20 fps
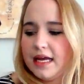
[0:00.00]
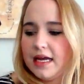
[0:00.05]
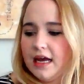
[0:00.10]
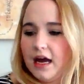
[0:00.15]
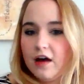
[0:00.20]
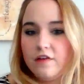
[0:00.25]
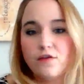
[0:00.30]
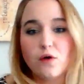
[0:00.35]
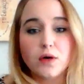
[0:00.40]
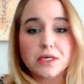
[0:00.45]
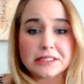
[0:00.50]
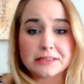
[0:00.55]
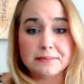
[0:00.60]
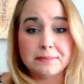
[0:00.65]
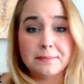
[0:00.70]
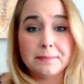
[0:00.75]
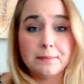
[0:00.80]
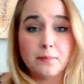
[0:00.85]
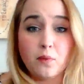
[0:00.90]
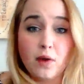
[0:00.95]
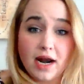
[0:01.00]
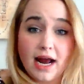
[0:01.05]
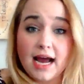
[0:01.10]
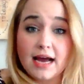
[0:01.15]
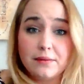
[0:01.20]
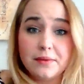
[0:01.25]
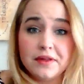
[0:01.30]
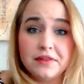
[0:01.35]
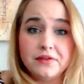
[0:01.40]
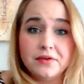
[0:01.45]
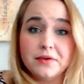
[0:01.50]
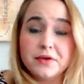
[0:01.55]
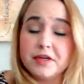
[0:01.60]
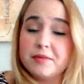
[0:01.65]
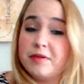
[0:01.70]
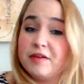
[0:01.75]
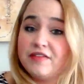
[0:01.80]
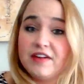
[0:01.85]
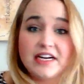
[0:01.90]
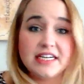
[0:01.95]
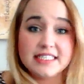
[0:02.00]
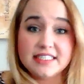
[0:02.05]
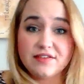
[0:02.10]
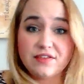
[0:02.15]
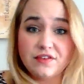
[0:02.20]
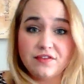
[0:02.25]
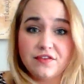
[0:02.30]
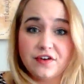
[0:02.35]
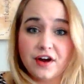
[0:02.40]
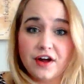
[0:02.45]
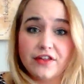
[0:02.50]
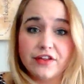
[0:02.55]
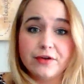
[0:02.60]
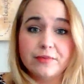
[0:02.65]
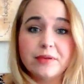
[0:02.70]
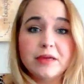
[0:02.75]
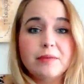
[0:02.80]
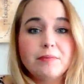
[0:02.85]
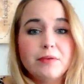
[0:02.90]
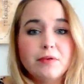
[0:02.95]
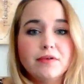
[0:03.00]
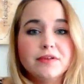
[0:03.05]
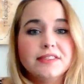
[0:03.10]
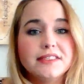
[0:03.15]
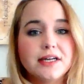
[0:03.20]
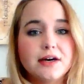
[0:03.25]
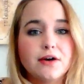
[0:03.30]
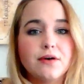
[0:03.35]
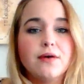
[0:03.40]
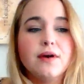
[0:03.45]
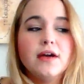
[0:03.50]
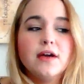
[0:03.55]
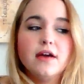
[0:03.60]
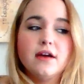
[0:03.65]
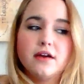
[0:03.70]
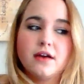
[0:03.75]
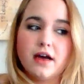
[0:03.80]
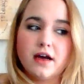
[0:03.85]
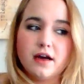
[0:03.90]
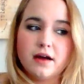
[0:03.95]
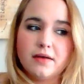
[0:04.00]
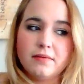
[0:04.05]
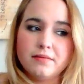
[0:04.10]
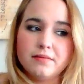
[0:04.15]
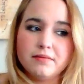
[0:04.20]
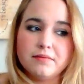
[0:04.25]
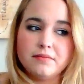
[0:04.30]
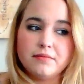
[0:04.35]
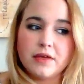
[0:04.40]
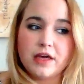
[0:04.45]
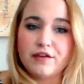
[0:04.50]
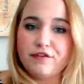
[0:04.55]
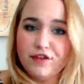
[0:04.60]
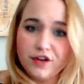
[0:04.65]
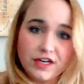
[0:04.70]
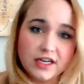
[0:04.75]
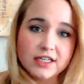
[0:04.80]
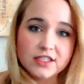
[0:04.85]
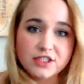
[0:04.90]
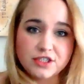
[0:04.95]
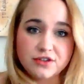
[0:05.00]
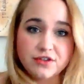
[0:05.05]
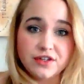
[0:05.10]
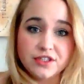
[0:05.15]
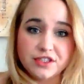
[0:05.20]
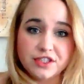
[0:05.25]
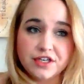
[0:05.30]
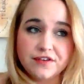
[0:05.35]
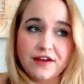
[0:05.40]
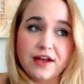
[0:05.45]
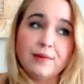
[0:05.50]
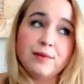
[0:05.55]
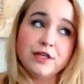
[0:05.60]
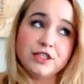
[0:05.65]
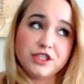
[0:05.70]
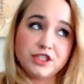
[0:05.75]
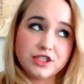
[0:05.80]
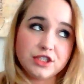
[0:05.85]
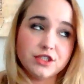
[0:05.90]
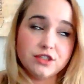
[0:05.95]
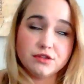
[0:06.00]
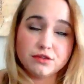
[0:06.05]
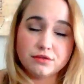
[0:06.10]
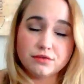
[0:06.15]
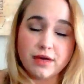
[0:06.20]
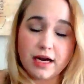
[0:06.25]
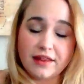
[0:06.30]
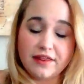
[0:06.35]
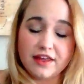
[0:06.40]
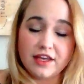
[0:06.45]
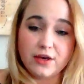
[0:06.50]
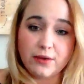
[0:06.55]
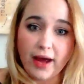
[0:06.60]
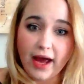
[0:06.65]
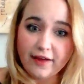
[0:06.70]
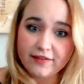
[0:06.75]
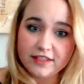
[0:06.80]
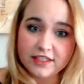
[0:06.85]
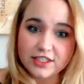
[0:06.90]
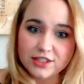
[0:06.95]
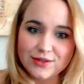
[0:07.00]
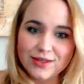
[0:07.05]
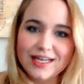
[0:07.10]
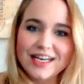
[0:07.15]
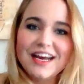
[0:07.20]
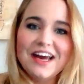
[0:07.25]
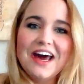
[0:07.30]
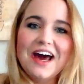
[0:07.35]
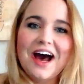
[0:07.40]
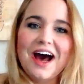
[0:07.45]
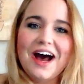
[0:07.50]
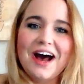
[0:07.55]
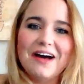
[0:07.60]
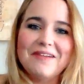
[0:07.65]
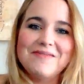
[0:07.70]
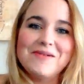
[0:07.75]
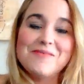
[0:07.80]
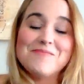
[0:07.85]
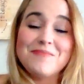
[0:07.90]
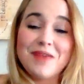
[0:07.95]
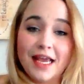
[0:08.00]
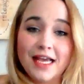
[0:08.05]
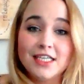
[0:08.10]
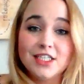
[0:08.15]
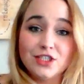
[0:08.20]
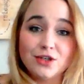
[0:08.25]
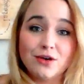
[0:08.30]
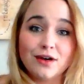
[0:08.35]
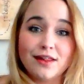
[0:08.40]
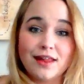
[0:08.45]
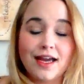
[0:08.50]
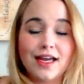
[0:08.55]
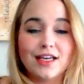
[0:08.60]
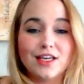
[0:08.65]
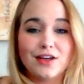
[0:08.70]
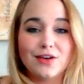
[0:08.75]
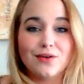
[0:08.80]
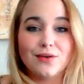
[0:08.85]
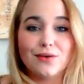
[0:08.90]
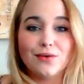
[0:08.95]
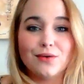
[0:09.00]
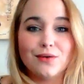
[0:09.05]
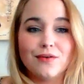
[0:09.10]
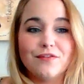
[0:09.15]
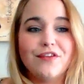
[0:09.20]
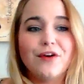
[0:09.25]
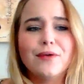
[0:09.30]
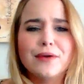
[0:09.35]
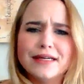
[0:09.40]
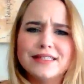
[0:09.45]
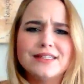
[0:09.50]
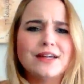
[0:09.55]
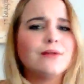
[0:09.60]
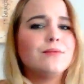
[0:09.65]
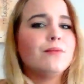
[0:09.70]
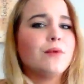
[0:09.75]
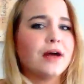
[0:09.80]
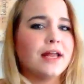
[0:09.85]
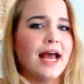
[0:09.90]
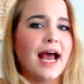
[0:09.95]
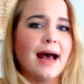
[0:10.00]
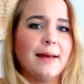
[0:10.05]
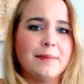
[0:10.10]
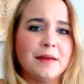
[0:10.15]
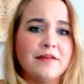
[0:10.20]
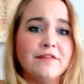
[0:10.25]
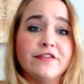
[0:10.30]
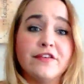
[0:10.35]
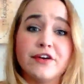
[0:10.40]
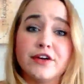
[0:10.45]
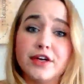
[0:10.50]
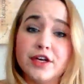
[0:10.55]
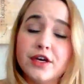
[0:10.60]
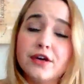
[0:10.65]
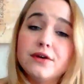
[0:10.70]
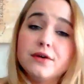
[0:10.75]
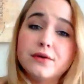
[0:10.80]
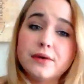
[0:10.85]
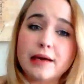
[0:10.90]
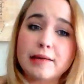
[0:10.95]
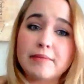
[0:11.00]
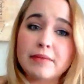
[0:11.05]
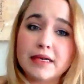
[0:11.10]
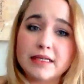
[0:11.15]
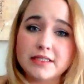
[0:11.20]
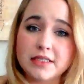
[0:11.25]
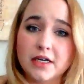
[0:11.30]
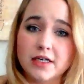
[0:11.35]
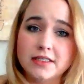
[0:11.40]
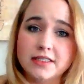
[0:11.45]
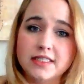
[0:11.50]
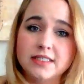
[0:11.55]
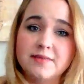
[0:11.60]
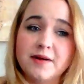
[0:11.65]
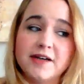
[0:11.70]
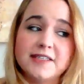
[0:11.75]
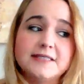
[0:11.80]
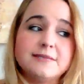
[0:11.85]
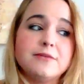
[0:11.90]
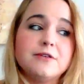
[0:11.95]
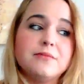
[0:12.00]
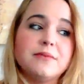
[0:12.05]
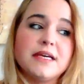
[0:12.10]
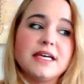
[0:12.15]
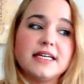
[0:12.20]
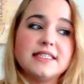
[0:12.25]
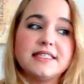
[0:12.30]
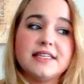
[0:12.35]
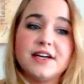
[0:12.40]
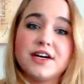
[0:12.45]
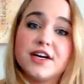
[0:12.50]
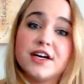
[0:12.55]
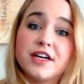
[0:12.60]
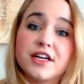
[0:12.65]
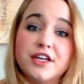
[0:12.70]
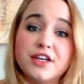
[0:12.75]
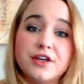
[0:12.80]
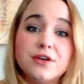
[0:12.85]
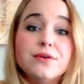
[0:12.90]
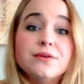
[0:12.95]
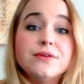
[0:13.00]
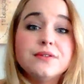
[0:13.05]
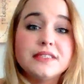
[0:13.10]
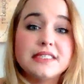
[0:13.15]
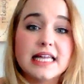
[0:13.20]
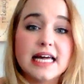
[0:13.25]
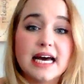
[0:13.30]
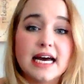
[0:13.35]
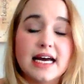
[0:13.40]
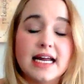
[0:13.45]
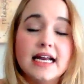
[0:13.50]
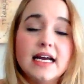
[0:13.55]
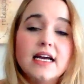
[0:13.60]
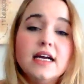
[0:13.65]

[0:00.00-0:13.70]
of course, what I went through could be very different for other people. So if you're going to do the survey, which I think you have to do it, make sure that you focus on what happened for you and be as honest as possible, because they're going to use that